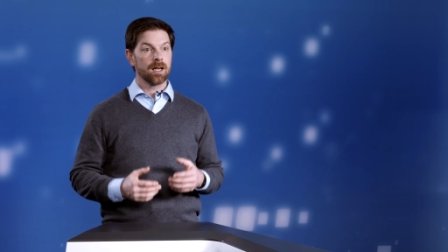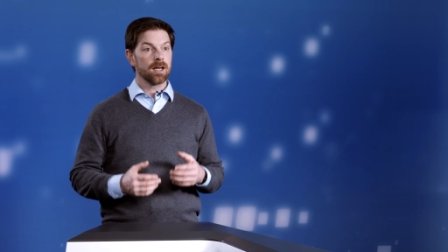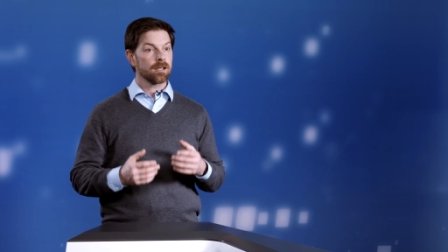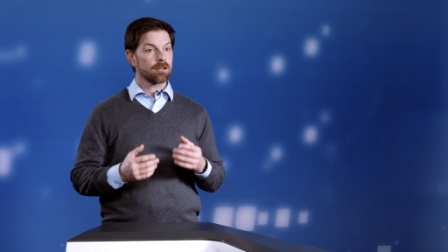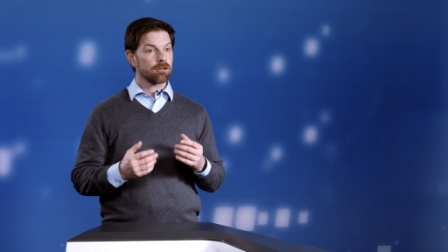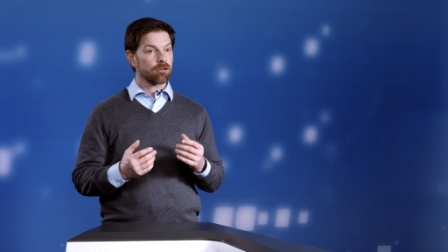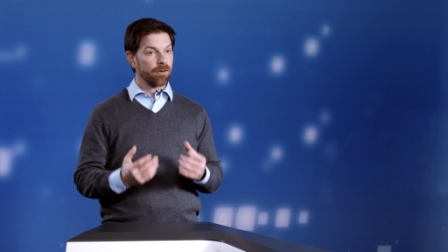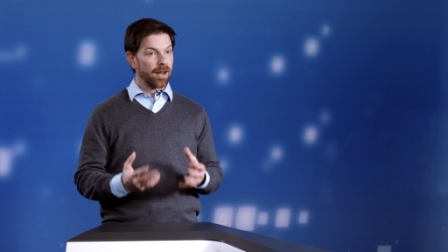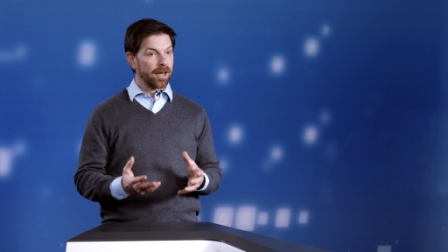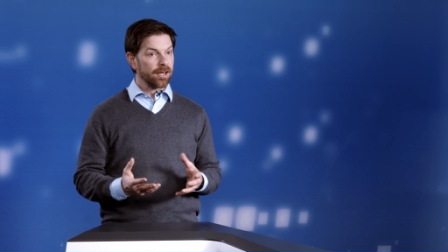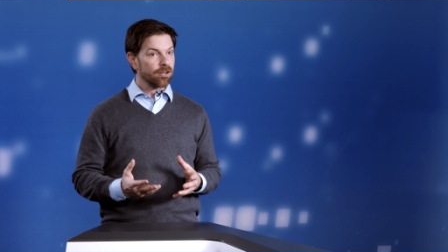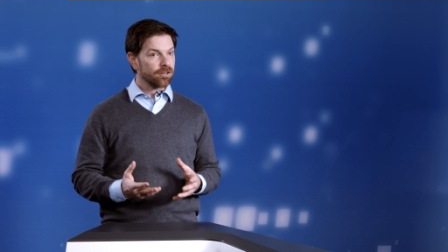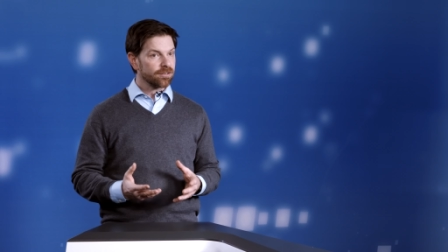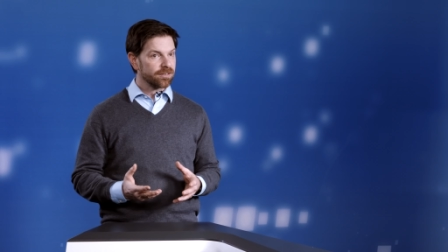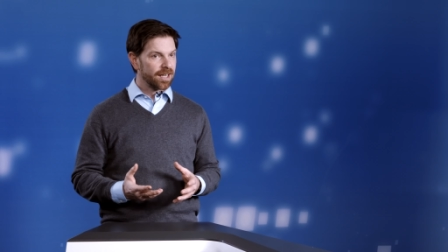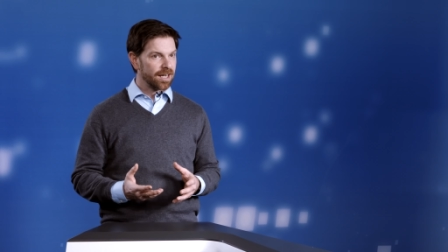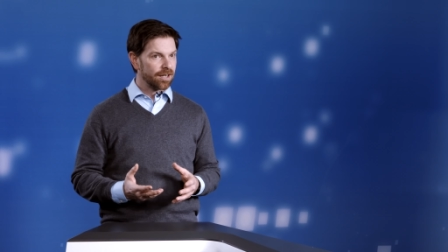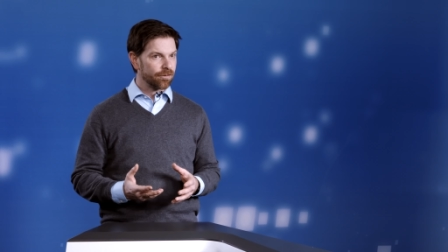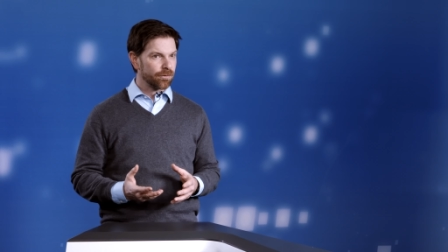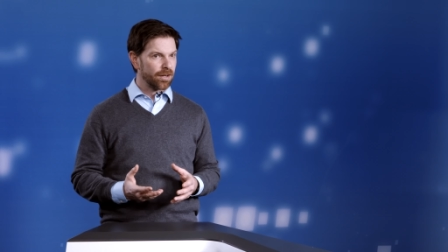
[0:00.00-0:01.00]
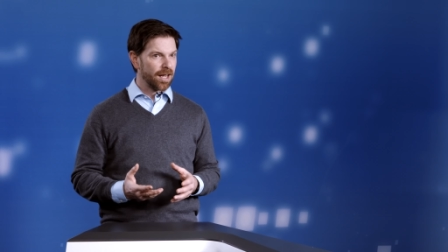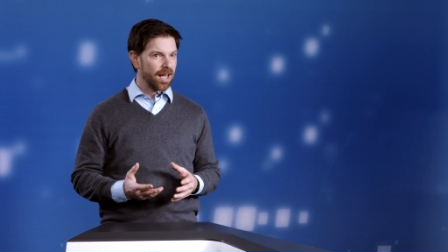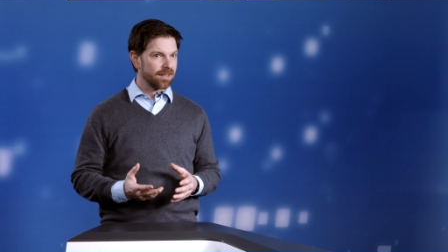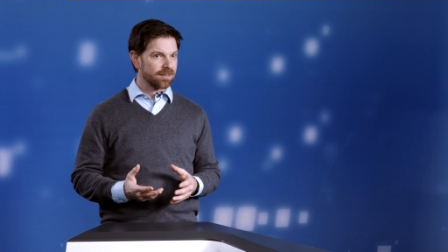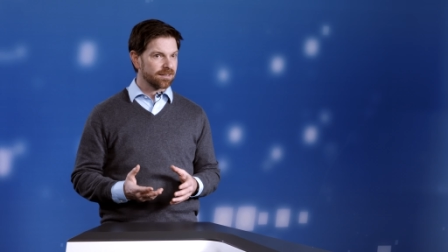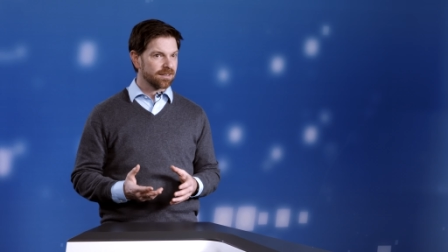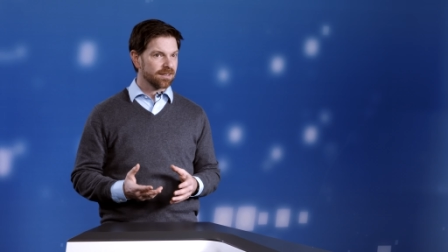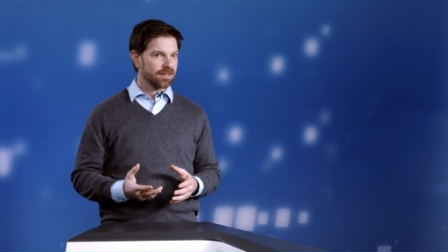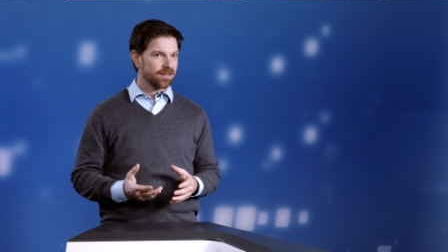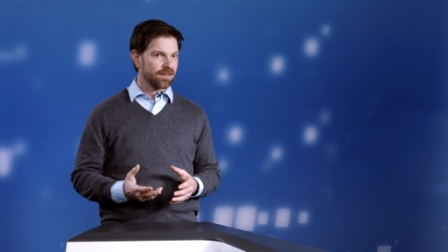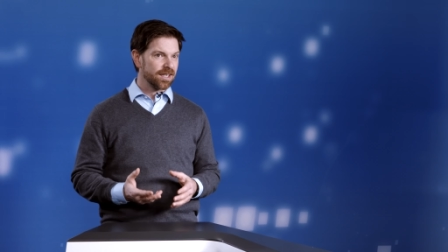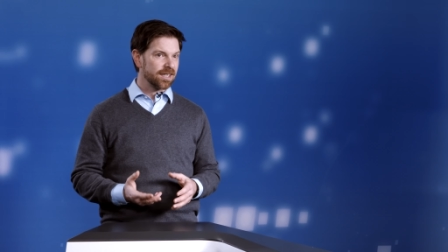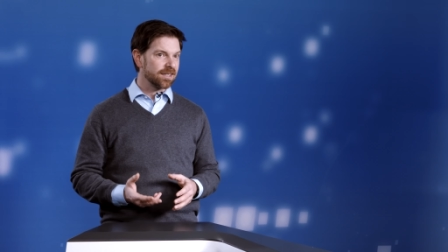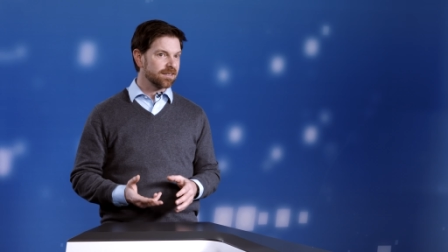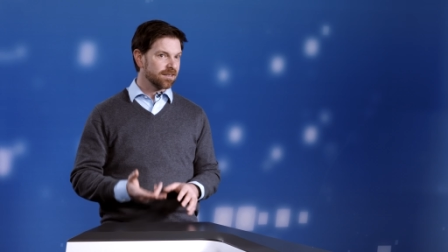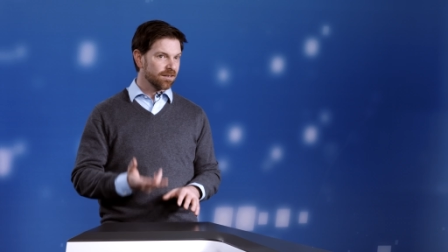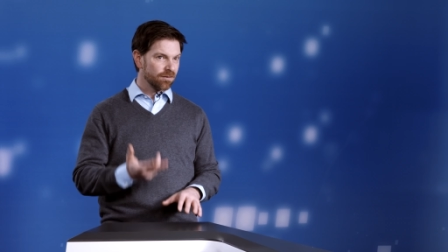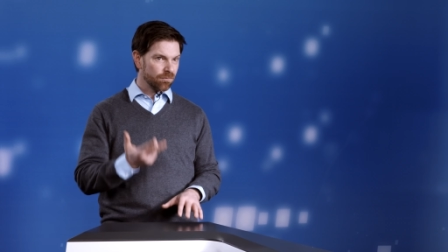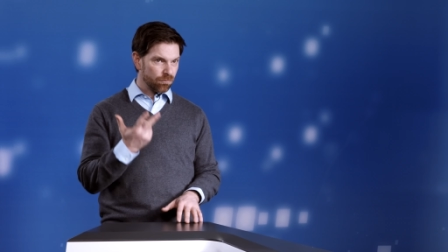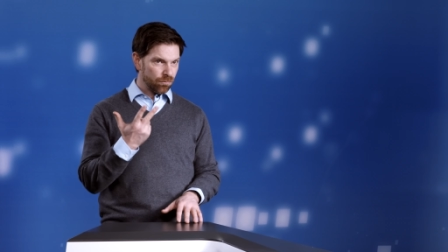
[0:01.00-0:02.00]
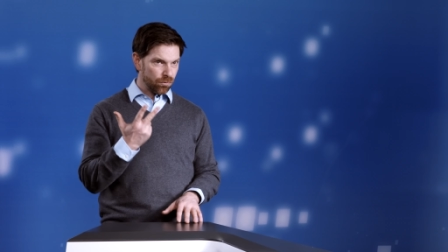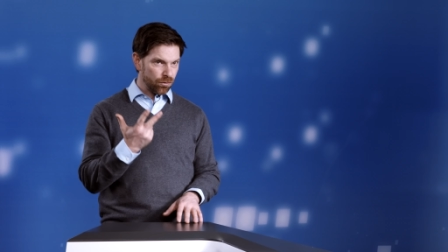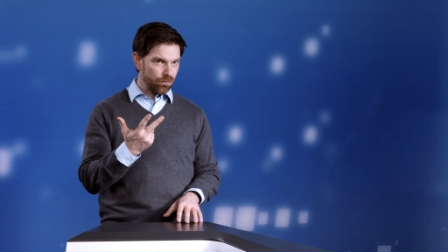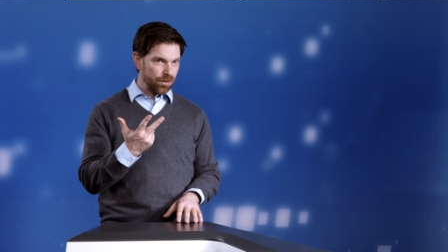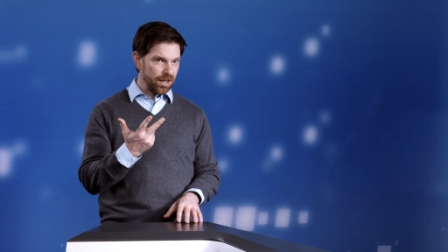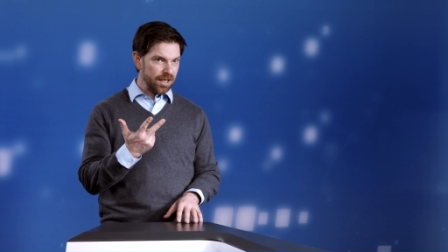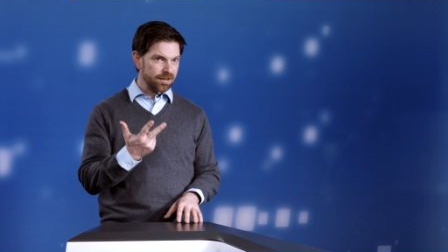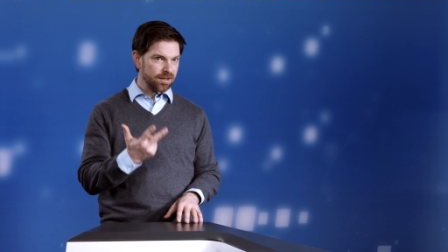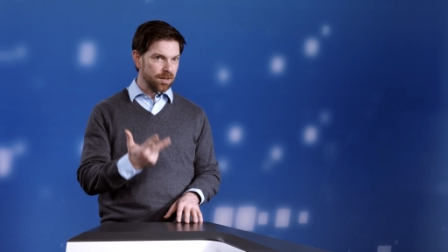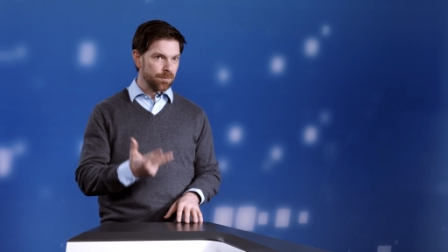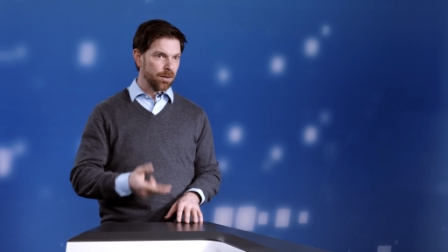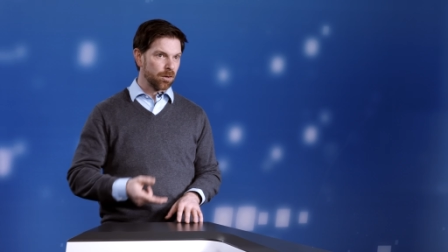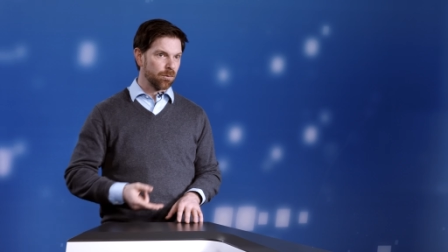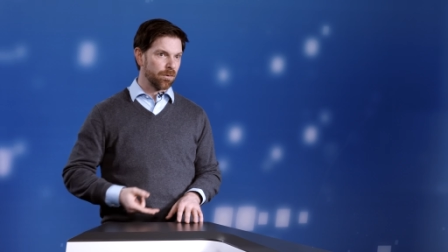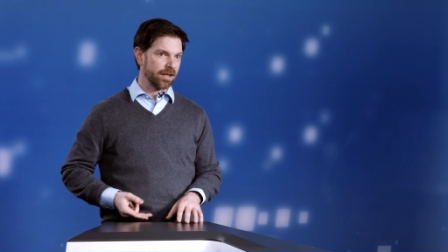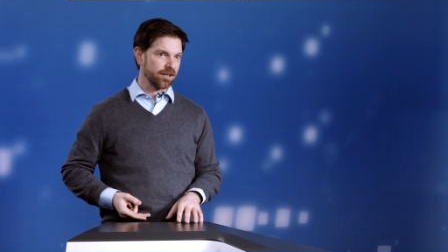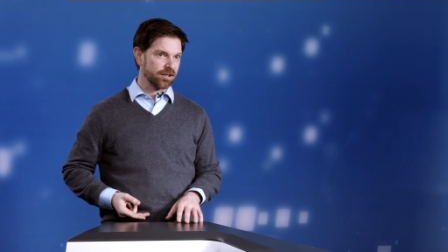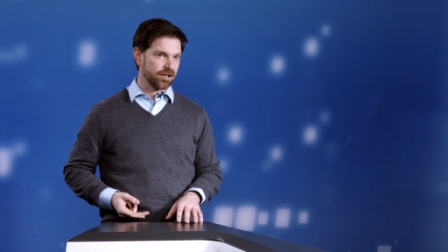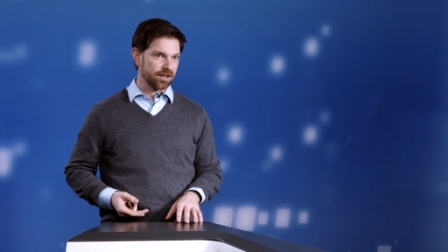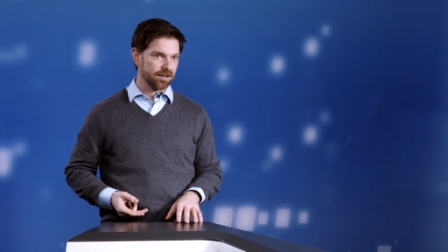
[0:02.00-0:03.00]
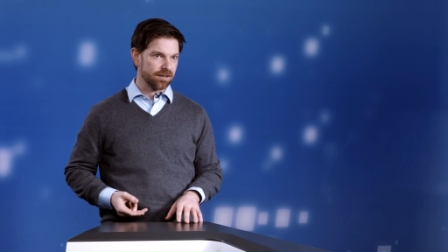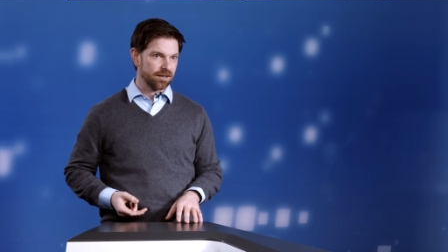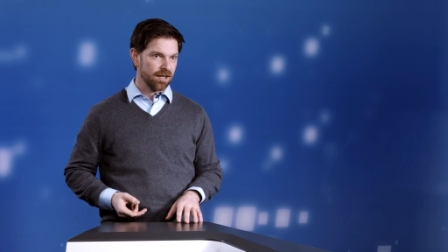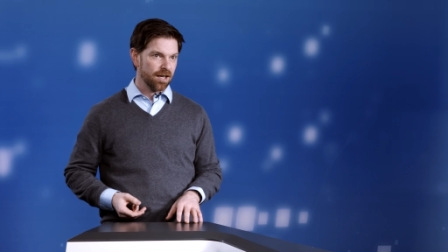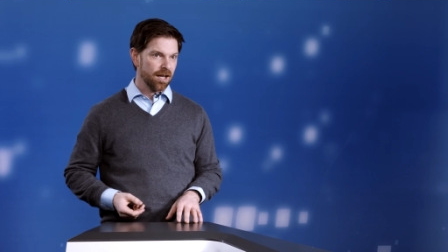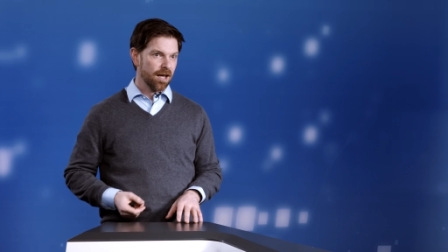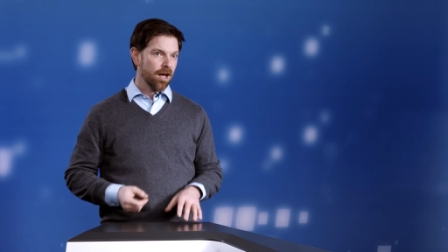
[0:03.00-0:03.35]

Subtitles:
Train yourself to ask these 3 simple questions